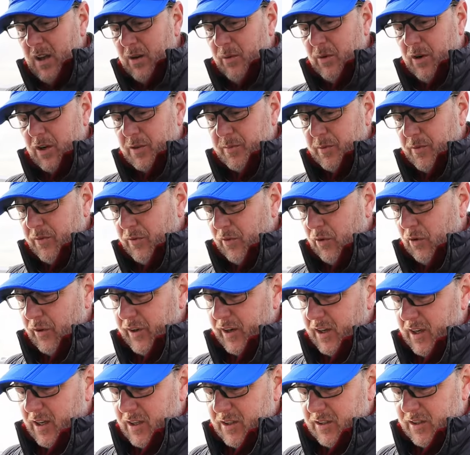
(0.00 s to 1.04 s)
whereas before
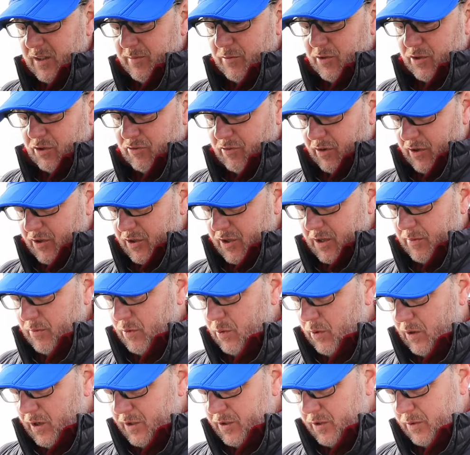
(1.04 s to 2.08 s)
they didn't seem to scrunch up
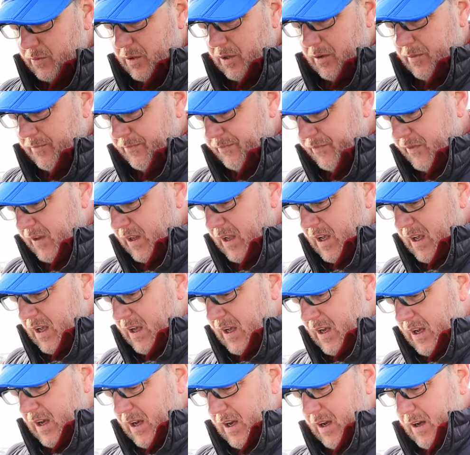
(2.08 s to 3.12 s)
quite so well.
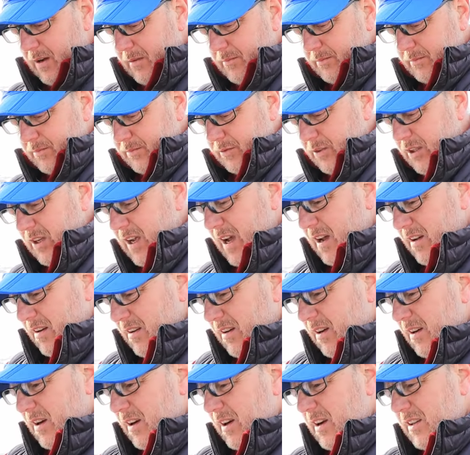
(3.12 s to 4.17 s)
Um, so yeah,
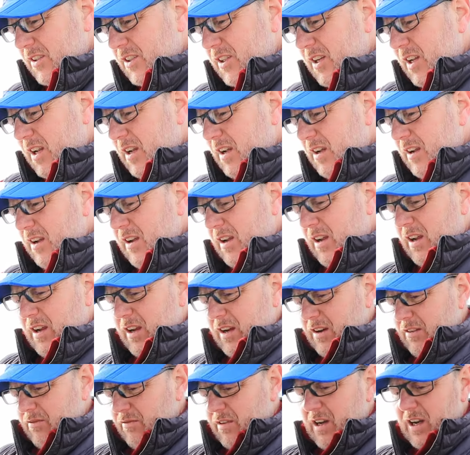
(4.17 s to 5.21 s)
I actually
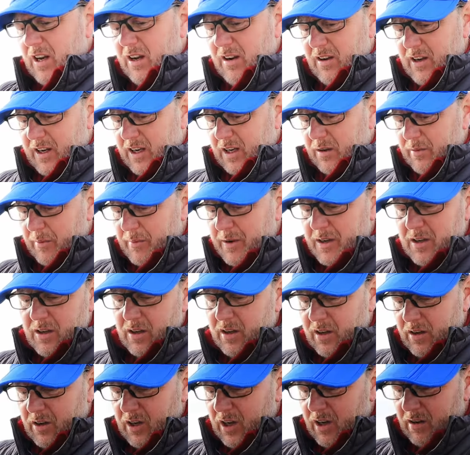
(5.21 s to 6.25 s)
really like them. I mean, you,
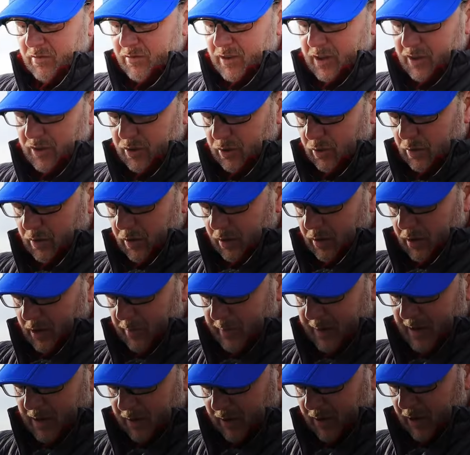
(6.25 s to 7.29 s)
you, can't really talk long
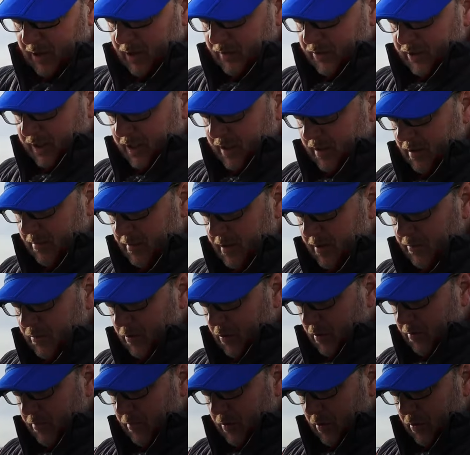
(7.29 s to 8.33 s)
about gloves, can you? I mean,
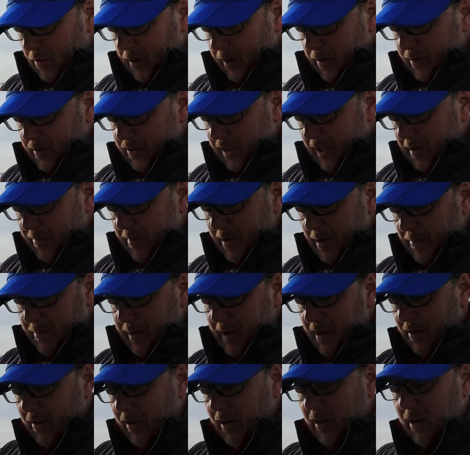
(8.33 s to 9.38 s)
what more can you say about a
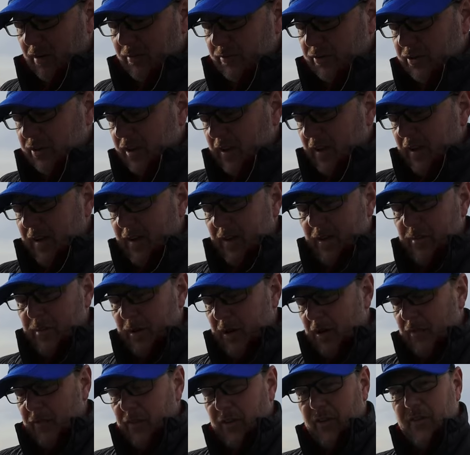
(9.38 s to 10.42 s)
pair of gloves
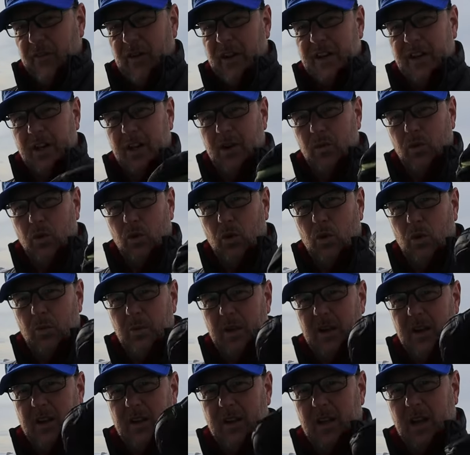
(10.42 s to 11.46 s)
apart from the fact that they're
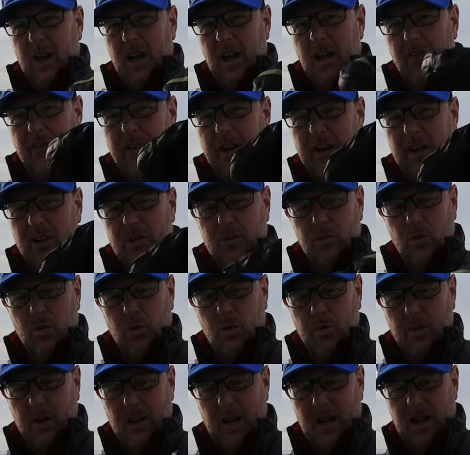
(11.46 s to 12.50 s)
warm, they keep your fingers
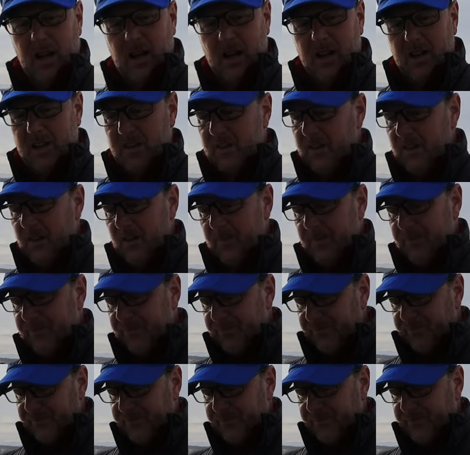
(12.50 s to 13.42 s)
warm, and um,